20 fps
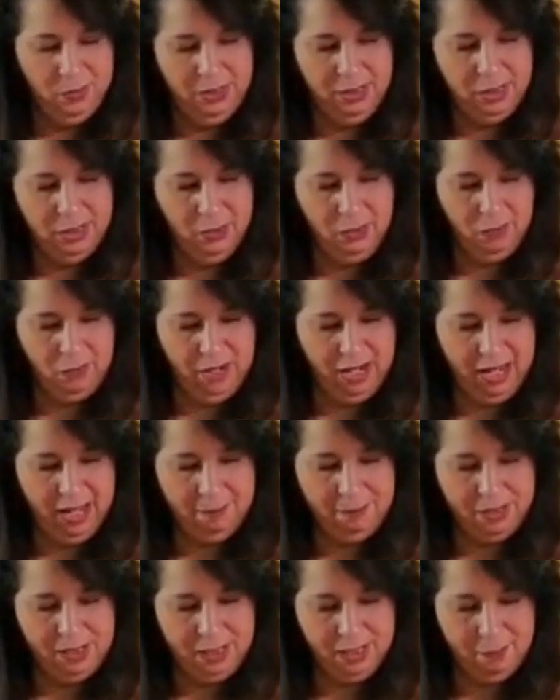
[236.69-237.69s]
So I'm going
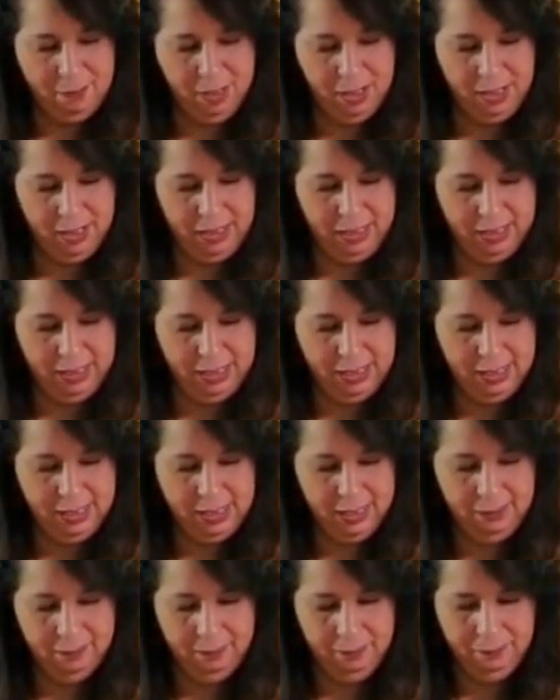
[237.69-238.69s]
to grab some
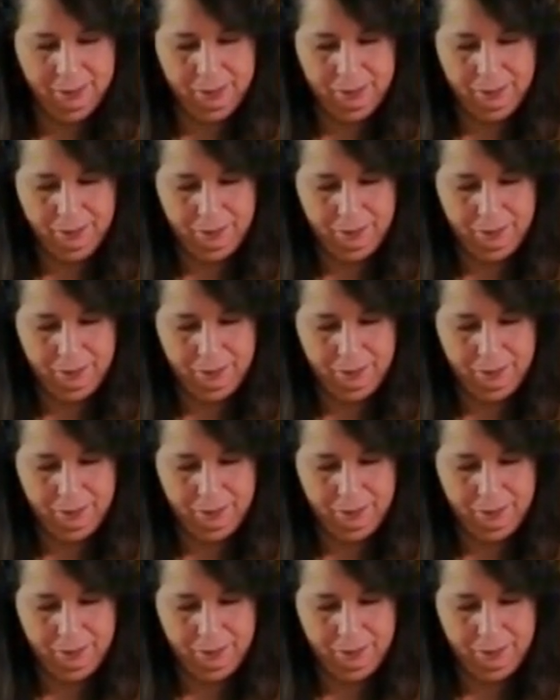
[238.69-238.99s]
onions,